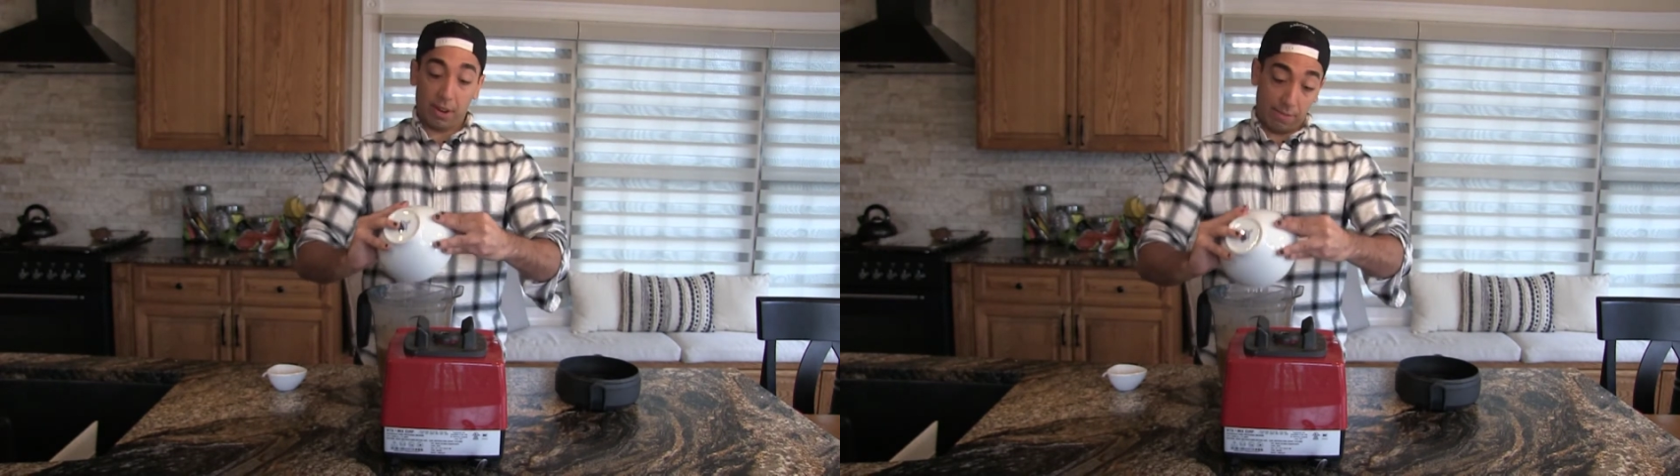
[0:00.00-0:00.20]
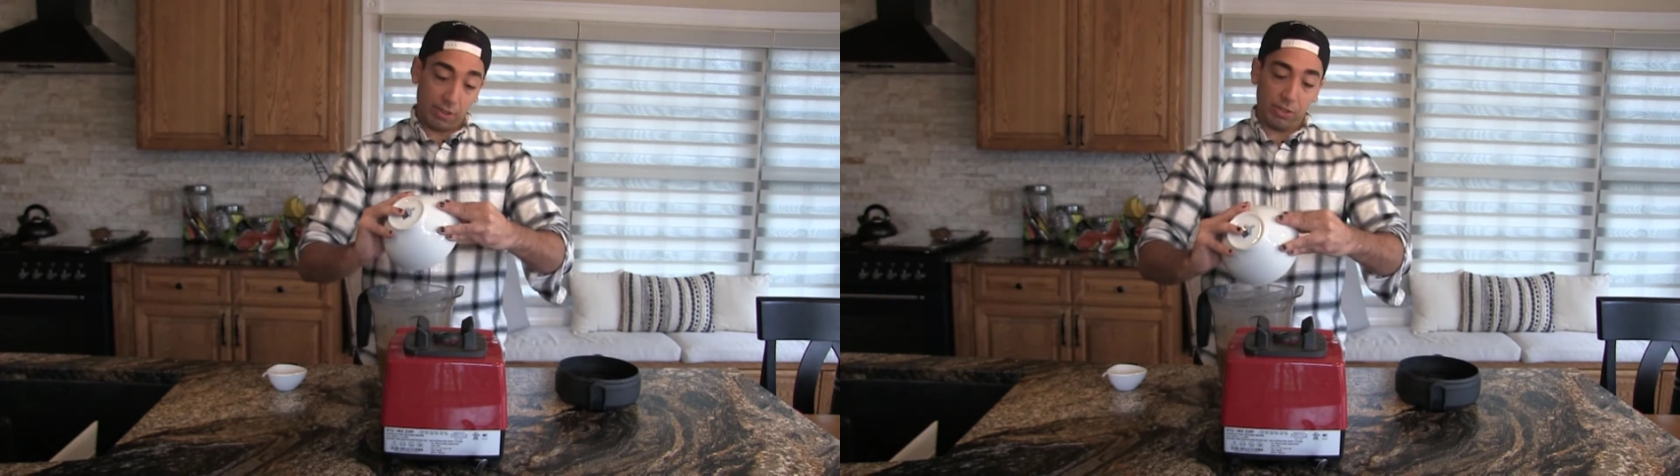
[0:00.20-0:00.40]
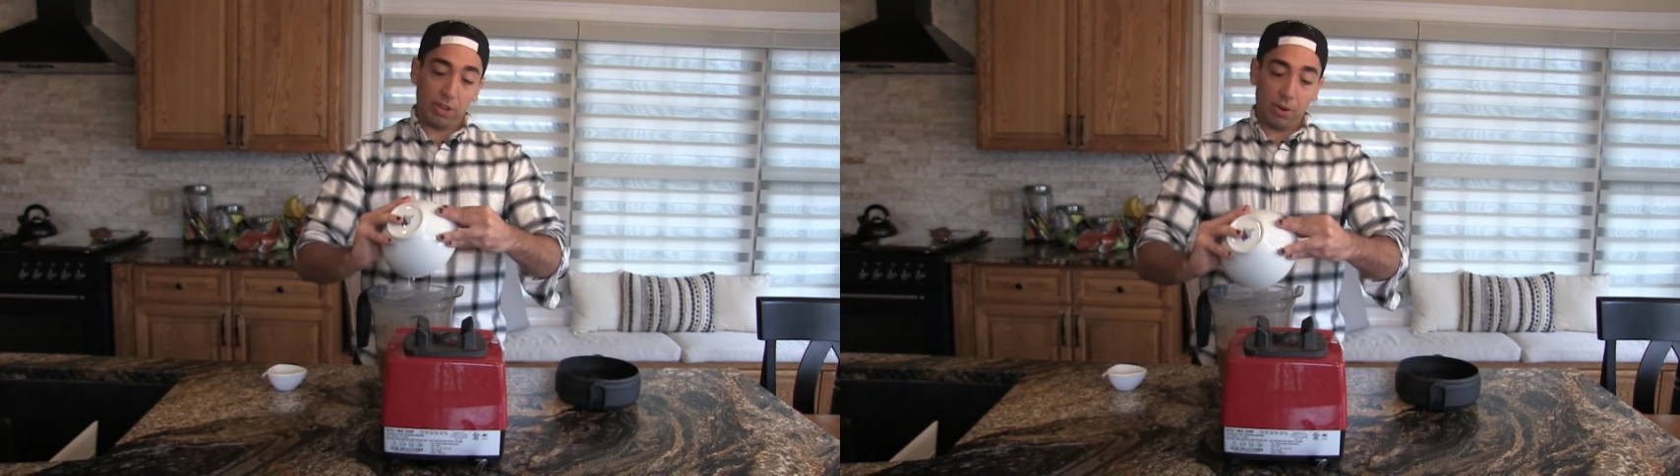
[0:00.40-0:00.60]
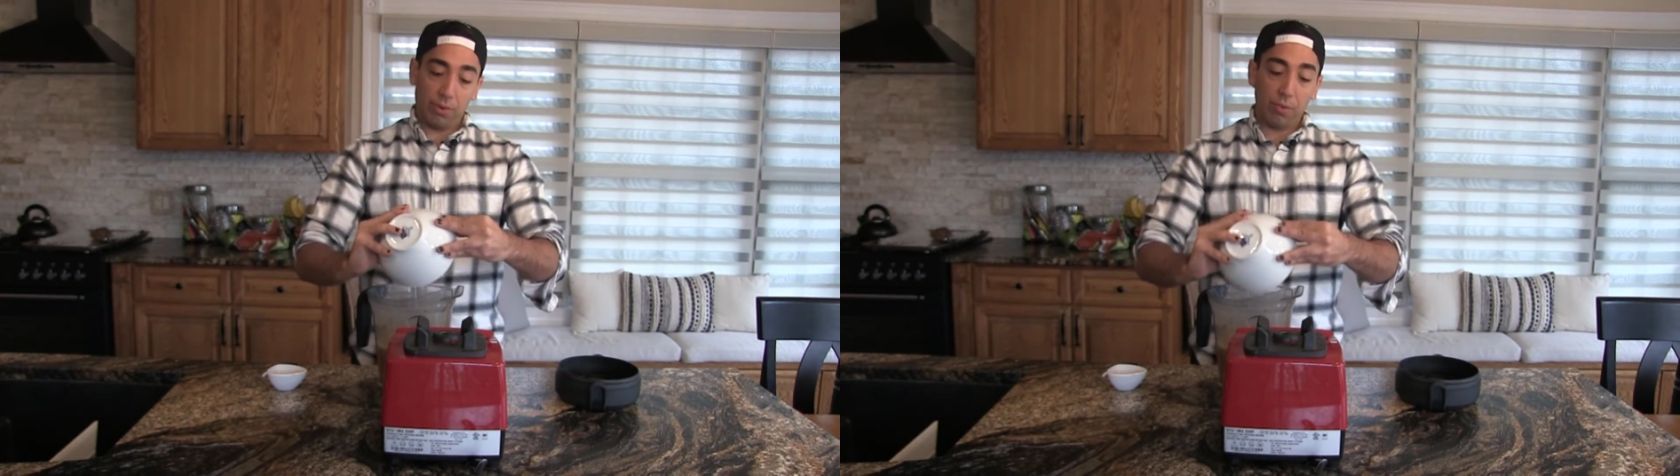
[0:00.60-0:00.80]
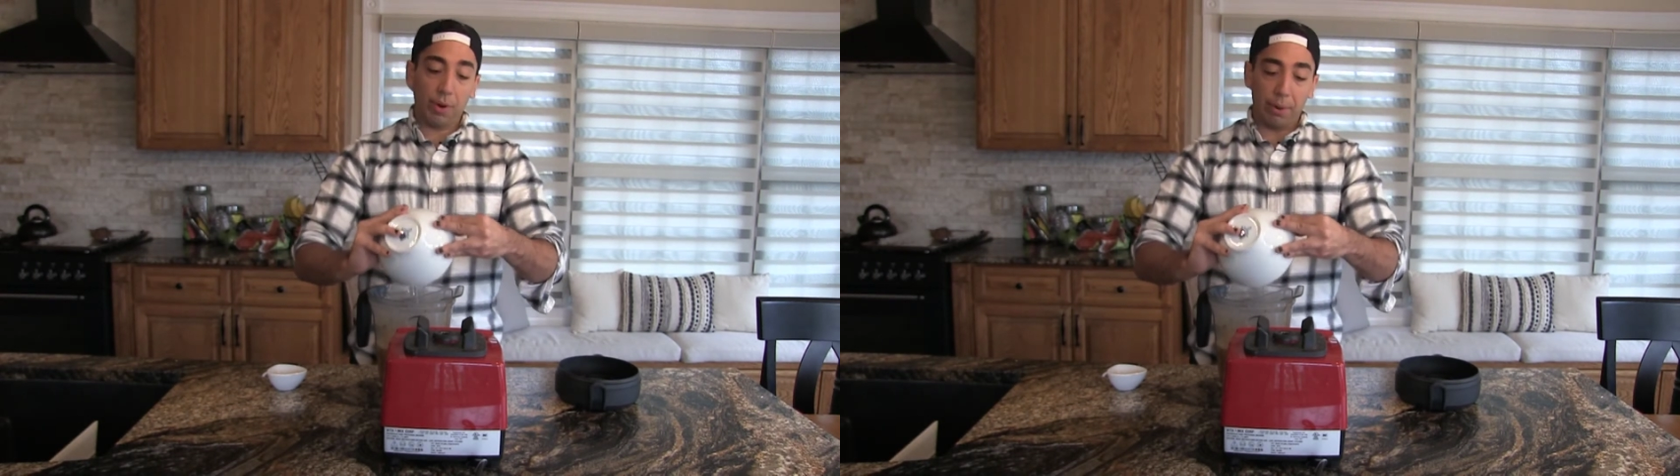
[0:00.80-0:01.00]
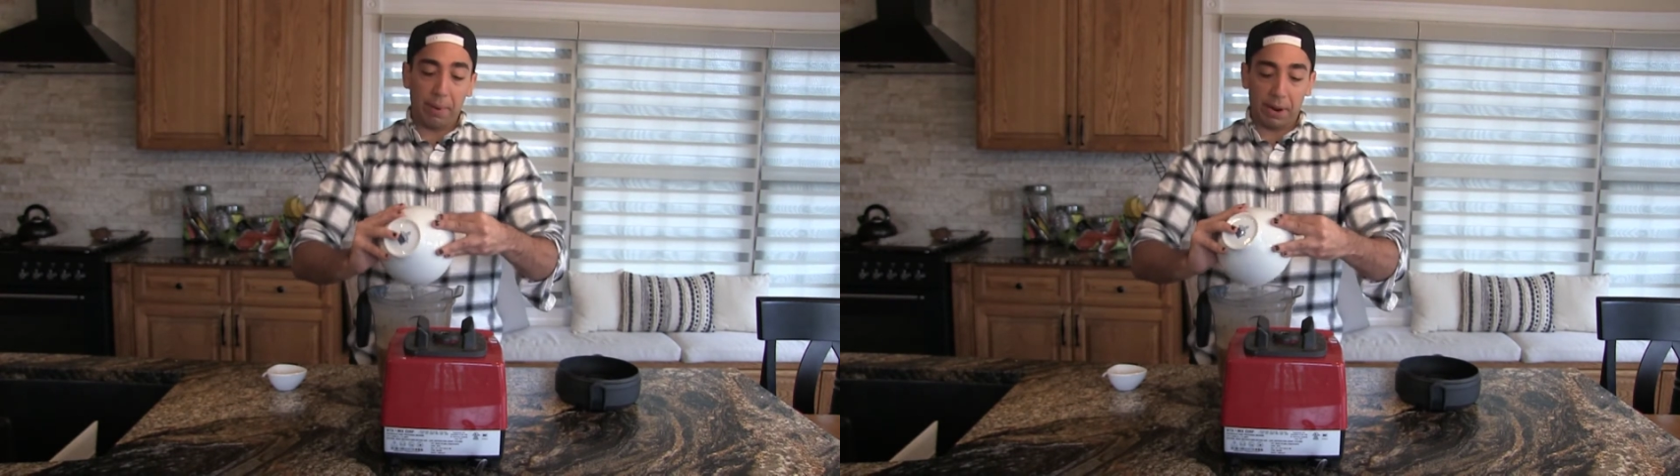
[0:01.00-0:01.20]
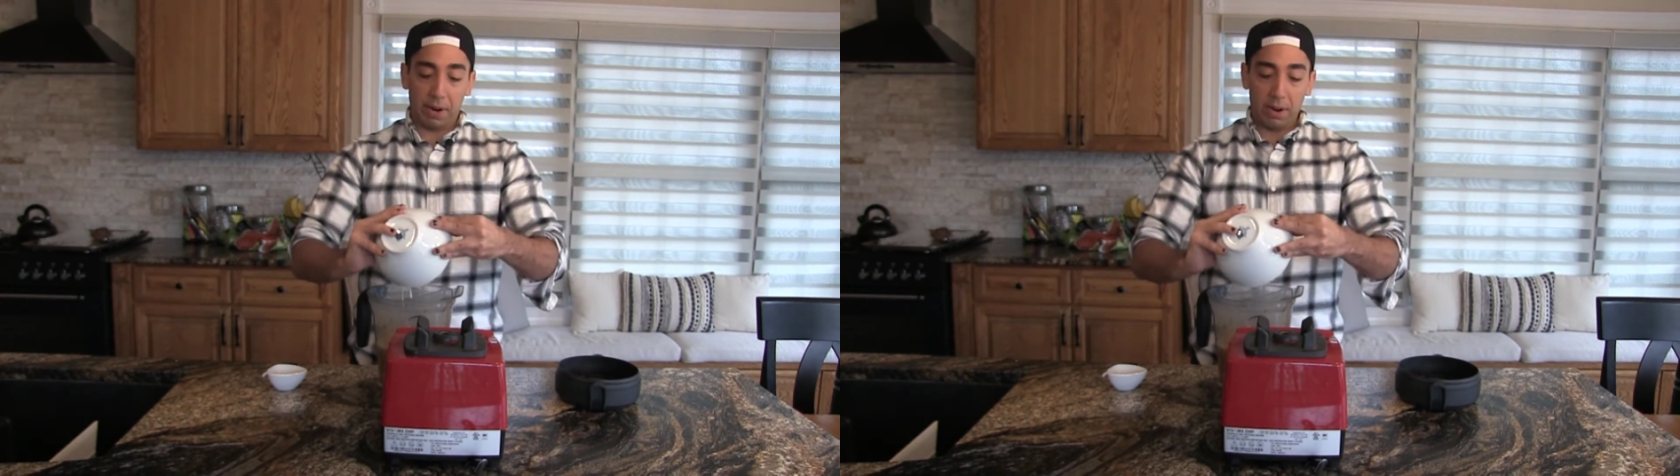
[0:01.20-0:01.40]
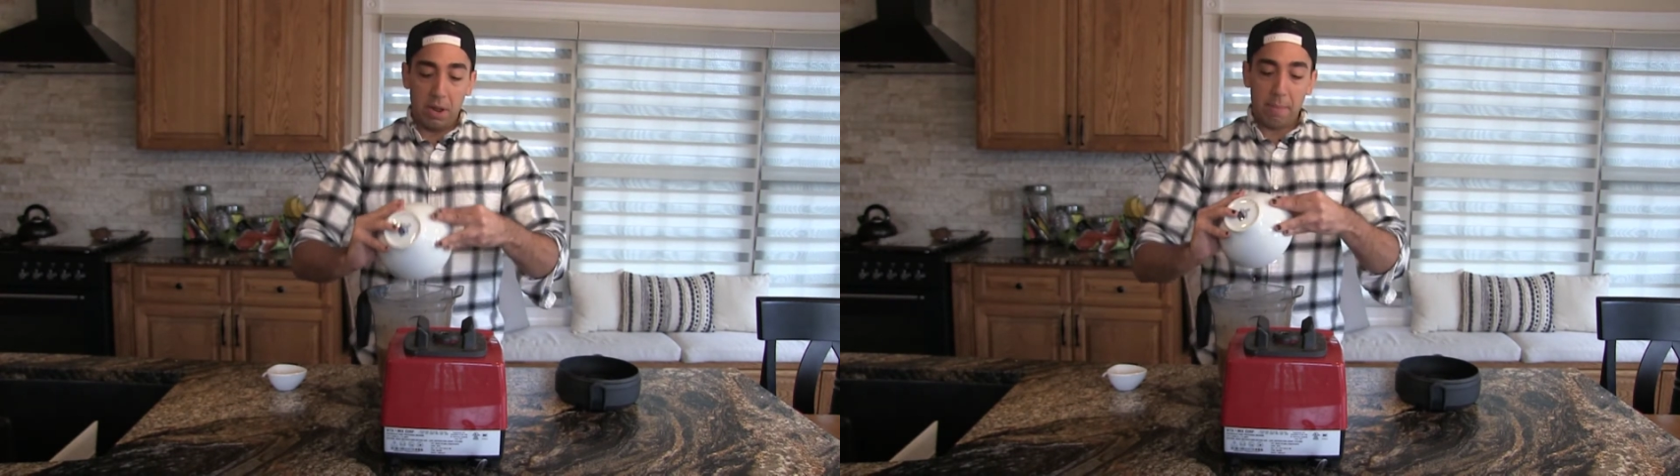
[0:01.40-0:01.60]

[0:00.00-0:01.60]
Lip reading: I've also done it with real butter